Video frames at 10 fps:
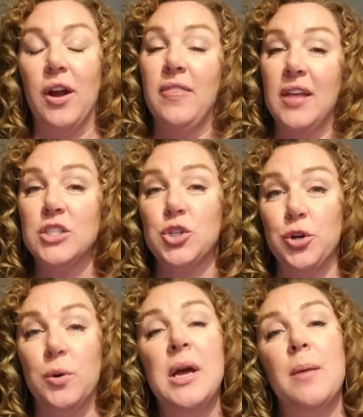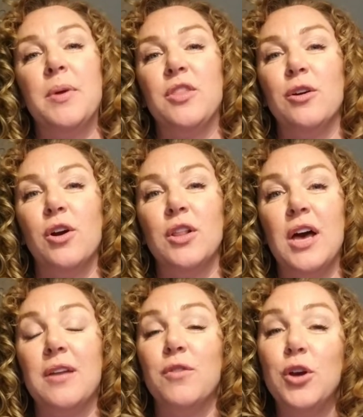And that's true. But there are a
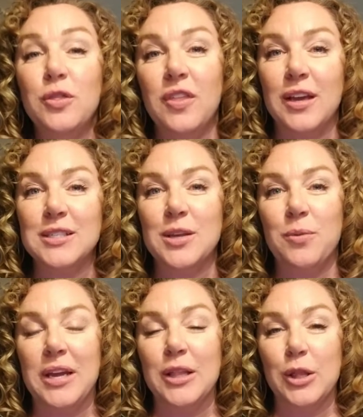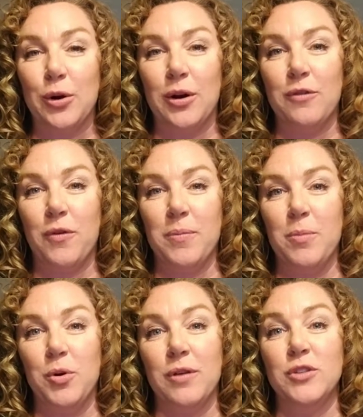lot of good things that we can learn from the
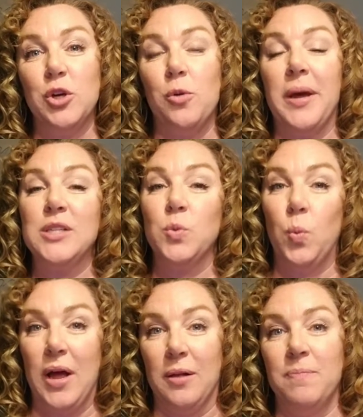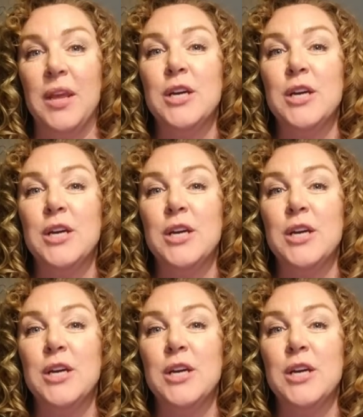book of Job as well.